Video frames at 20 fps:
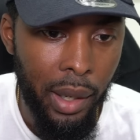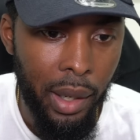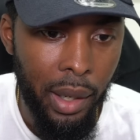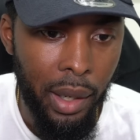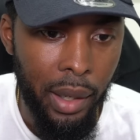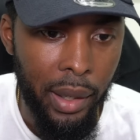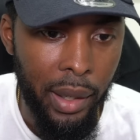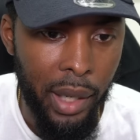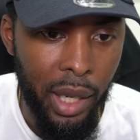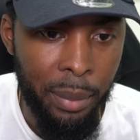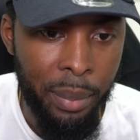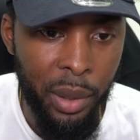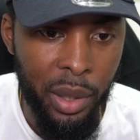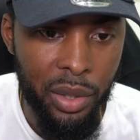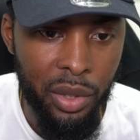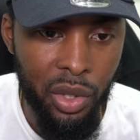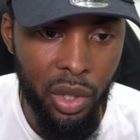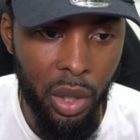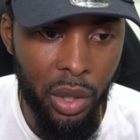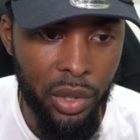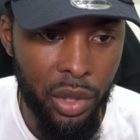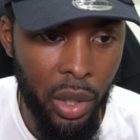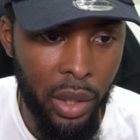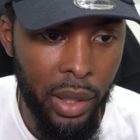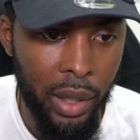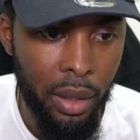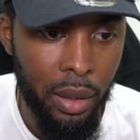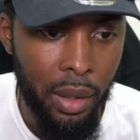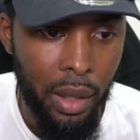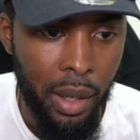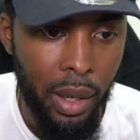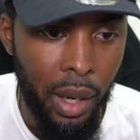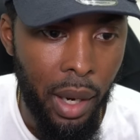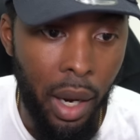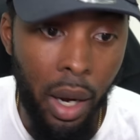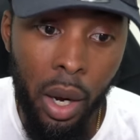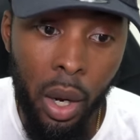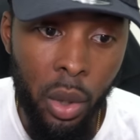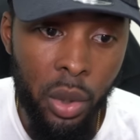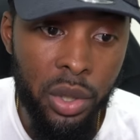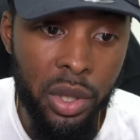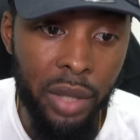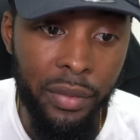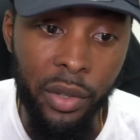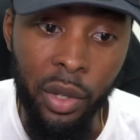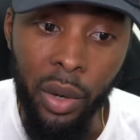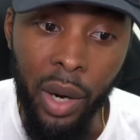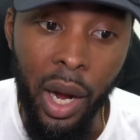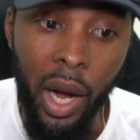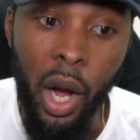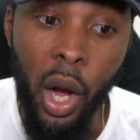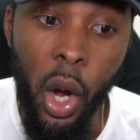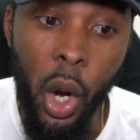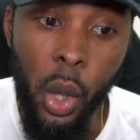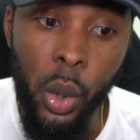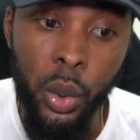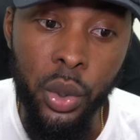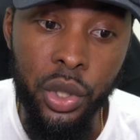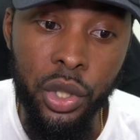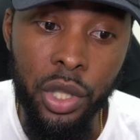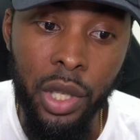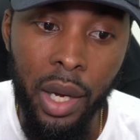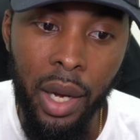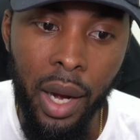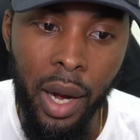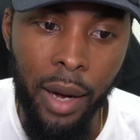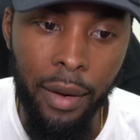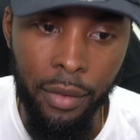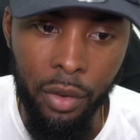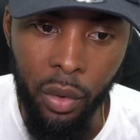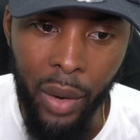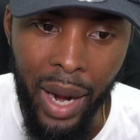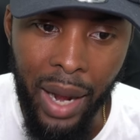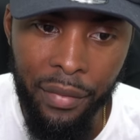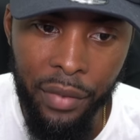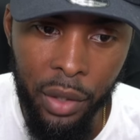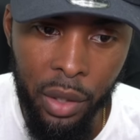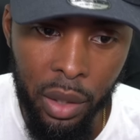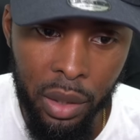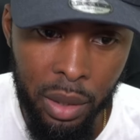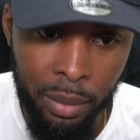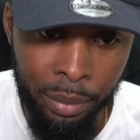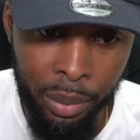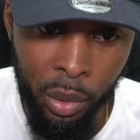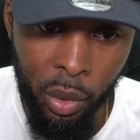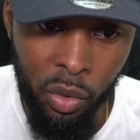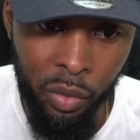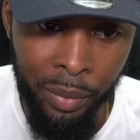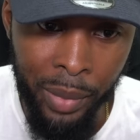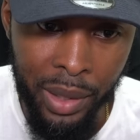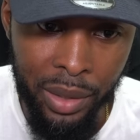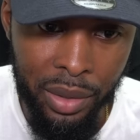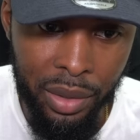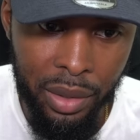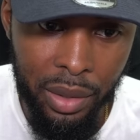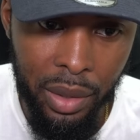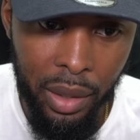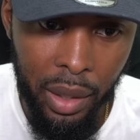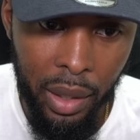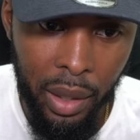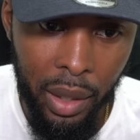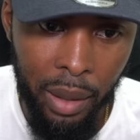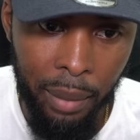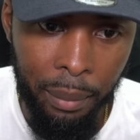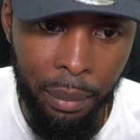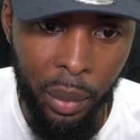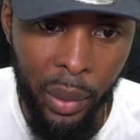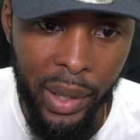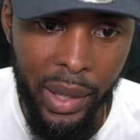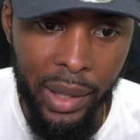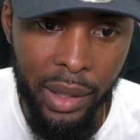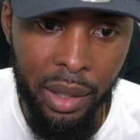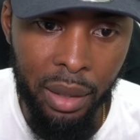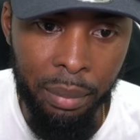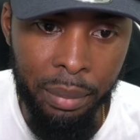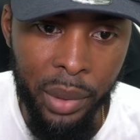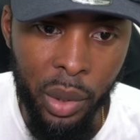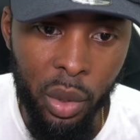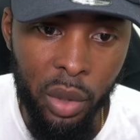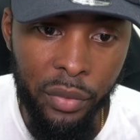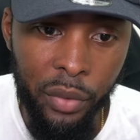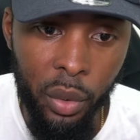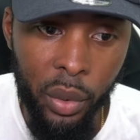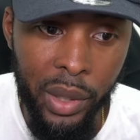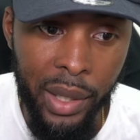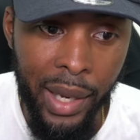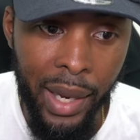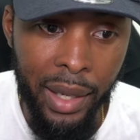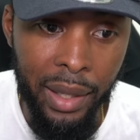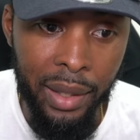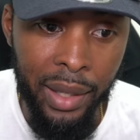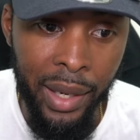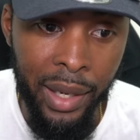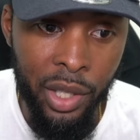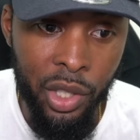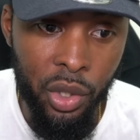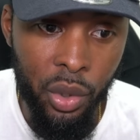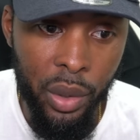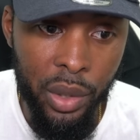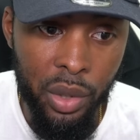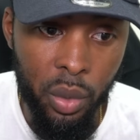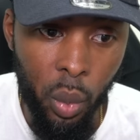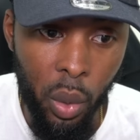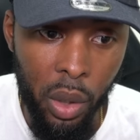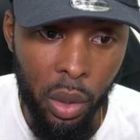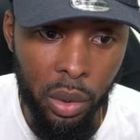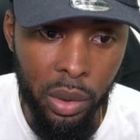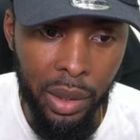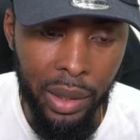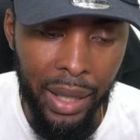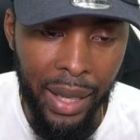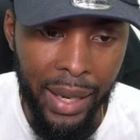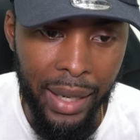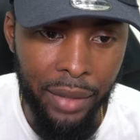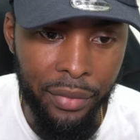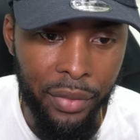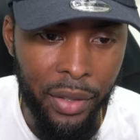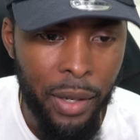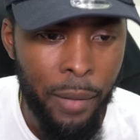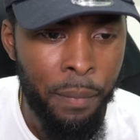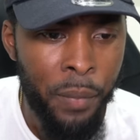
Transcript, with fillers: Yeah, they putting sauce on it. A host of a host of graphical improvements bring the beautiful yet dangerous world to life.